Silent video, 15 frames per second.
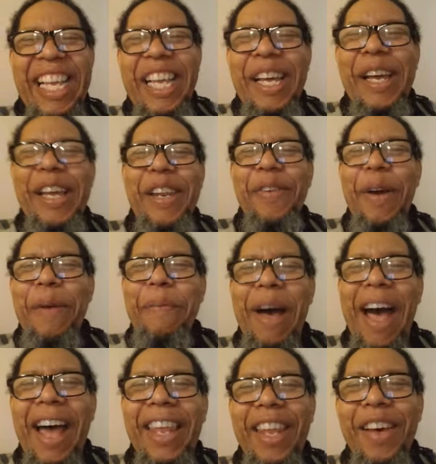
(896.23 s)
Anyway,
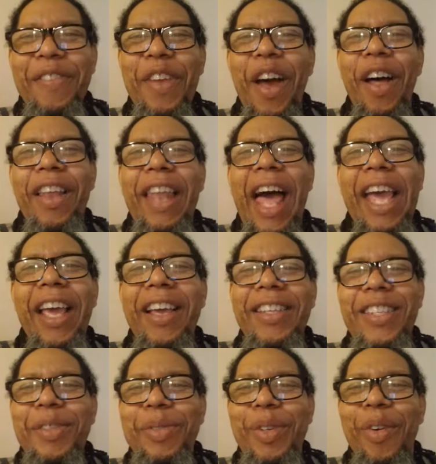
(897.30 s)
bye. I love y'all.
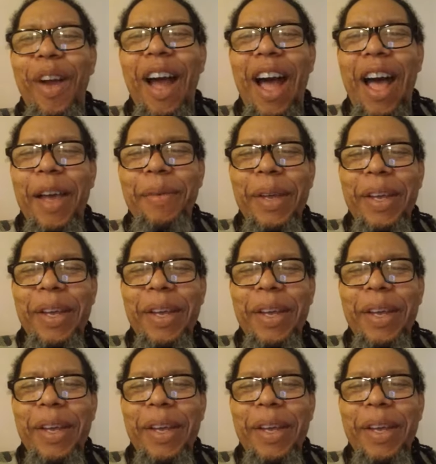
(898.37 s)
Like, subscribe.